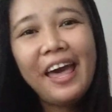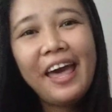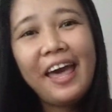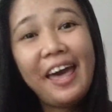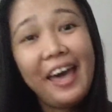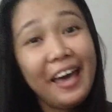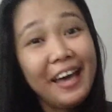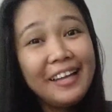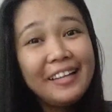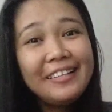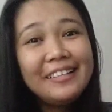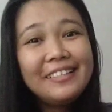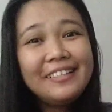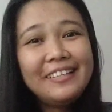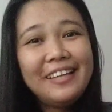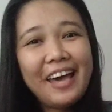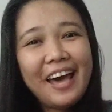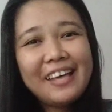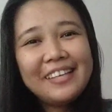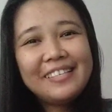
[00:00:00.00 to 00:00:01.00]
And
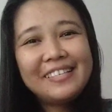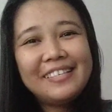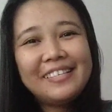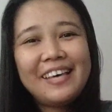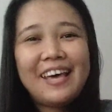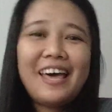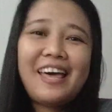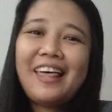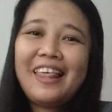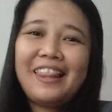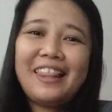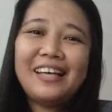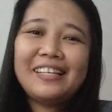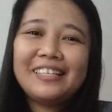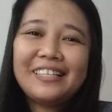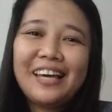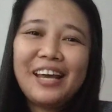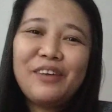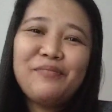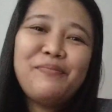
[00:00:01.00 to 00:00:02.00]
yes, that's
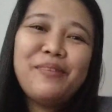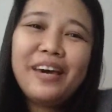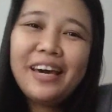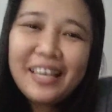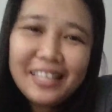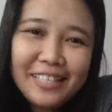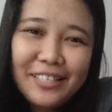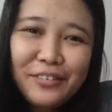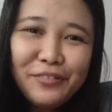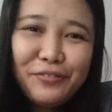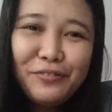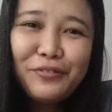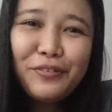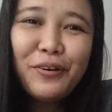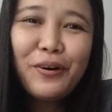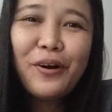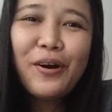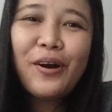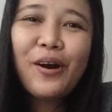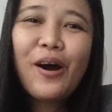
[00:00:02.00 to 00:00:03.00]
gonna be it
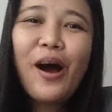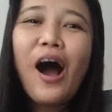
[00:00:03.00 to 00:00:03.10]
for